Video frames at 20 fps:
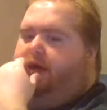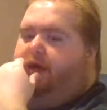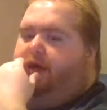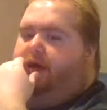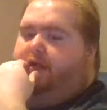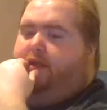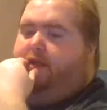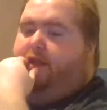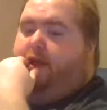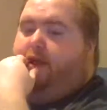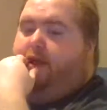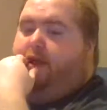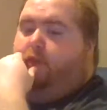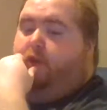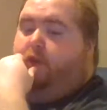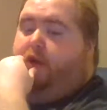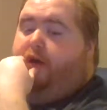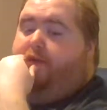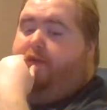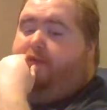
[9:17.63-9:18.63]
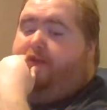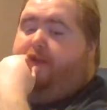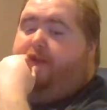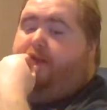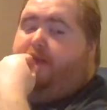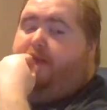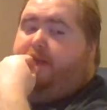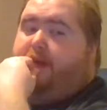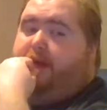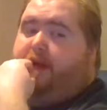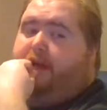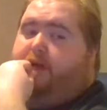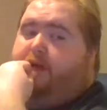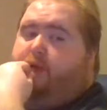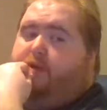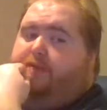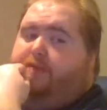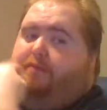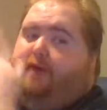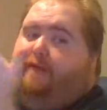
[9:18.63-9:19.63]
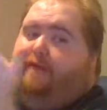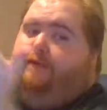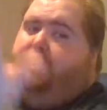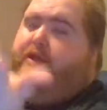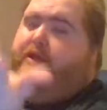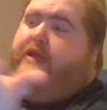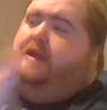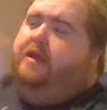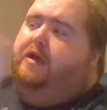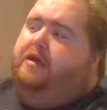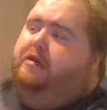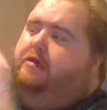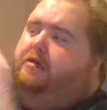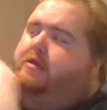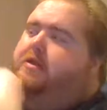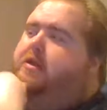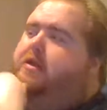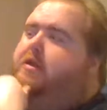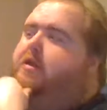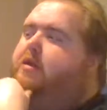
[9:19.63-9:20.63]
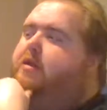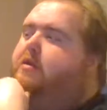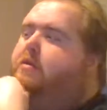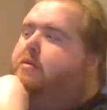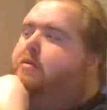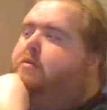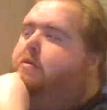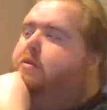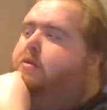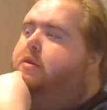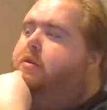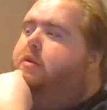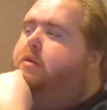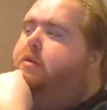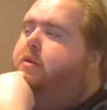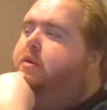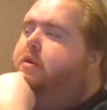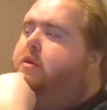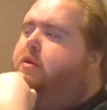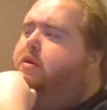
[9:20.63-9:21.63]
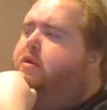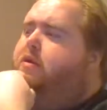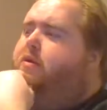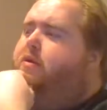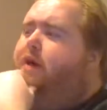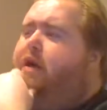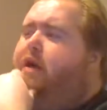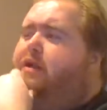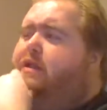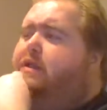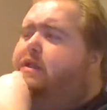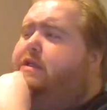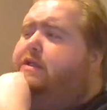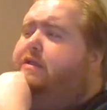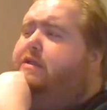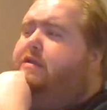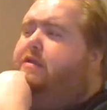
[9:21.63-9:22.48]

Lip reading: And what I've decided with my videos, I just,